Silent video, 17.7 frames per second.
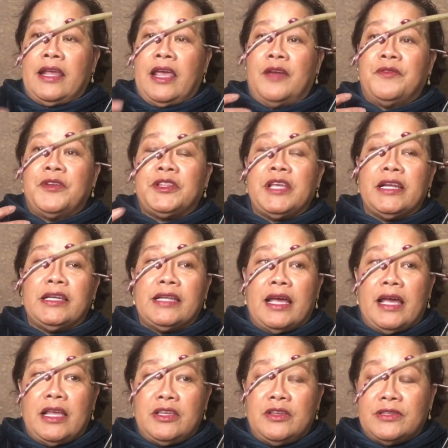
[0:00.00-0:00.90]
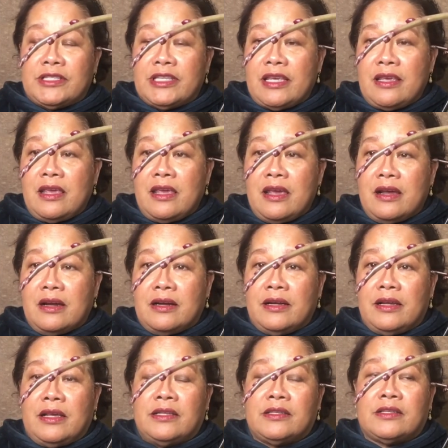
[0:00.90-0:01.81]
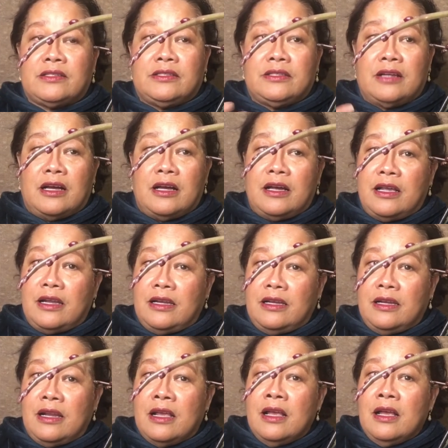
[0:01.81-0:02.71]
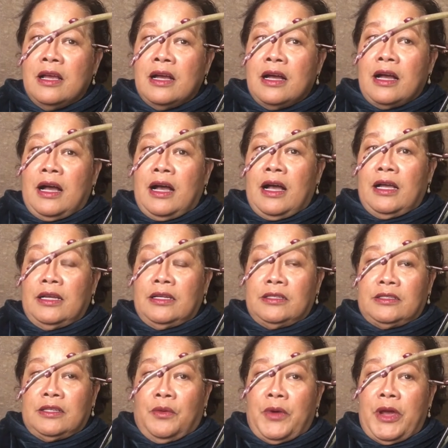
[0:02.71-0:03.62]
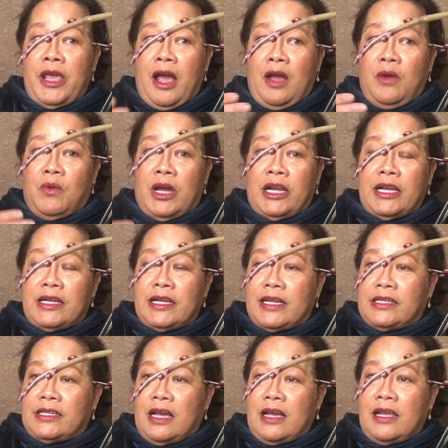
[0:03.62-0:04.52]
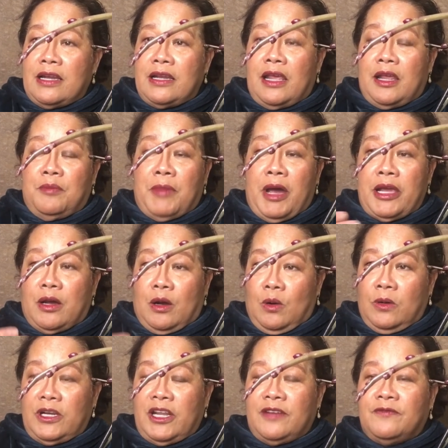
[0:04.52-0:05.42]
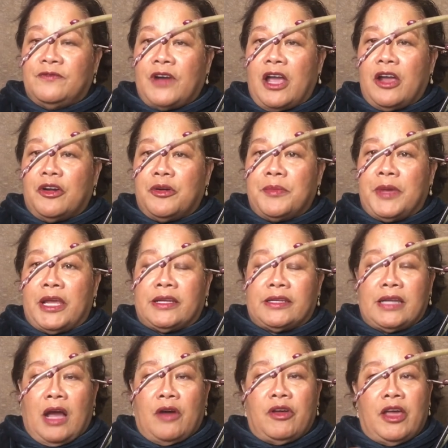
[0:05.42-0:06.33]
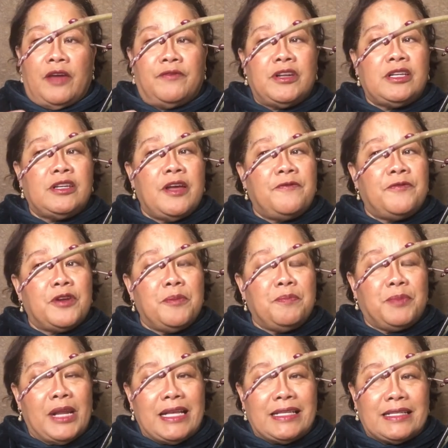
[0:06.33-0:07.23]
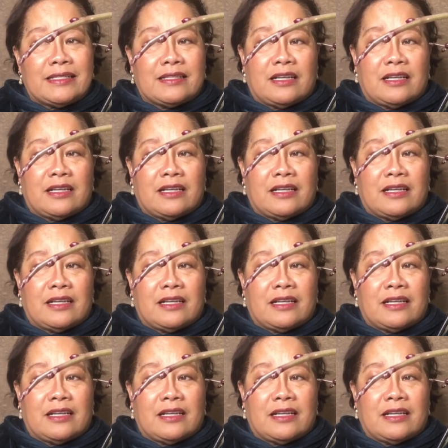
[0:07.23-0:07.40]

everything that you see here, it's done uh, the way I wanted it done in my own environment. Now, every different place is